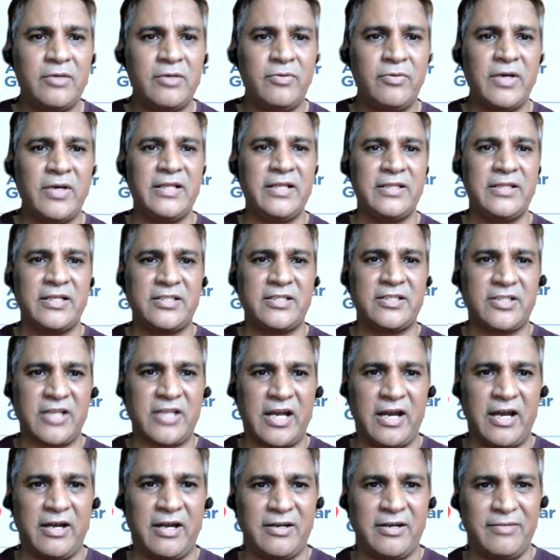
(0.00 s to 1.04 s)
We are in
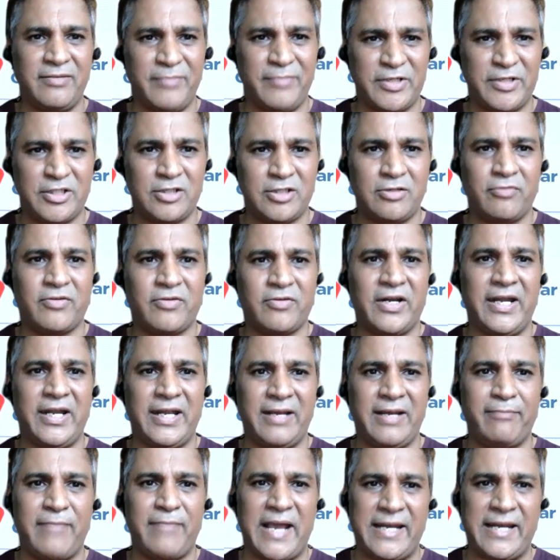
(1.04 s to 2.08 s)
the business of
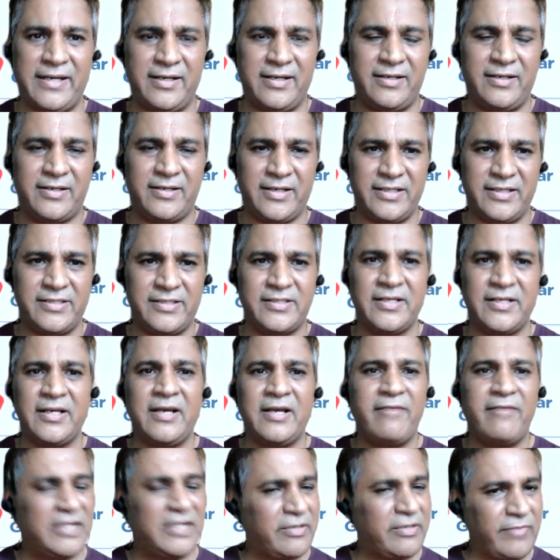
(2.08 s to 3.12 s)
creating banyan trees.
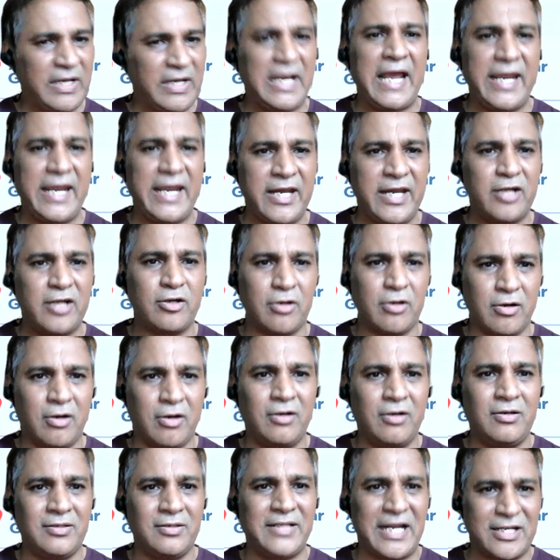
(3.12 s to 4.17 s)
Whether we like it or
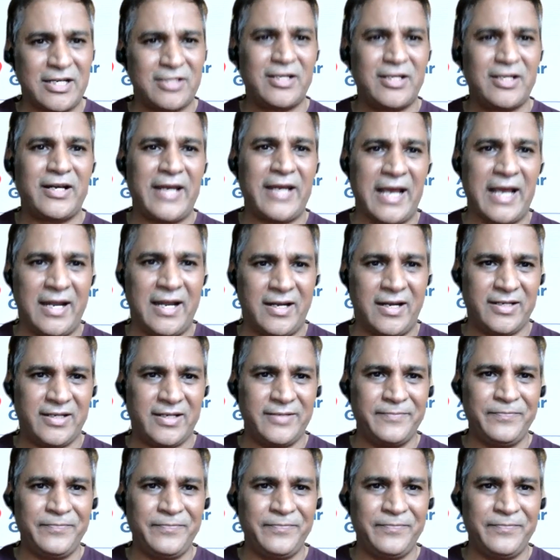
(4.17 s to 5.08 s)
not, that's the reality.